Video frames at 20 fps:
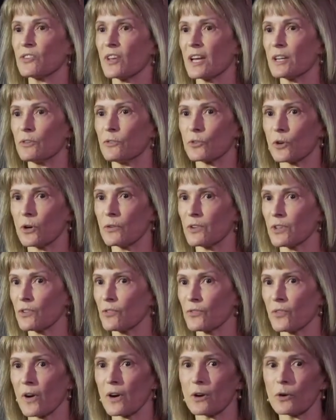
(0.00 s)
I drove as
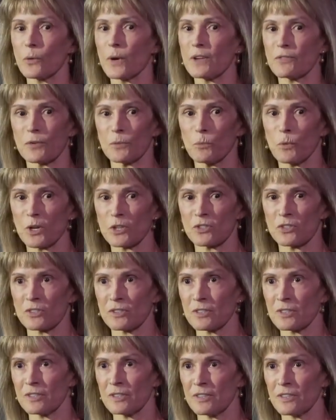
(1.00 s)
far away from
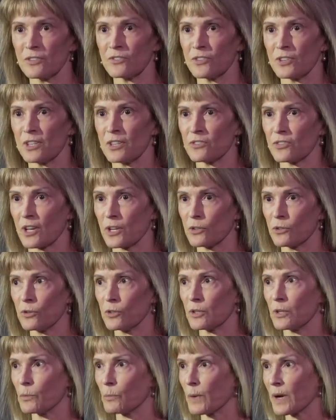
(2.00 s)
Washington, D.C. as I
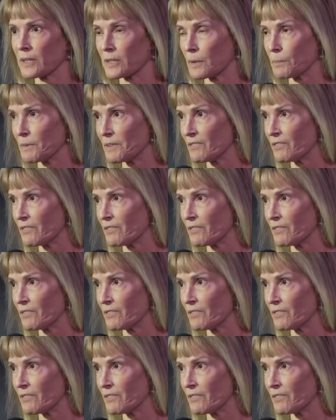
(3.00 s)
could and wound up in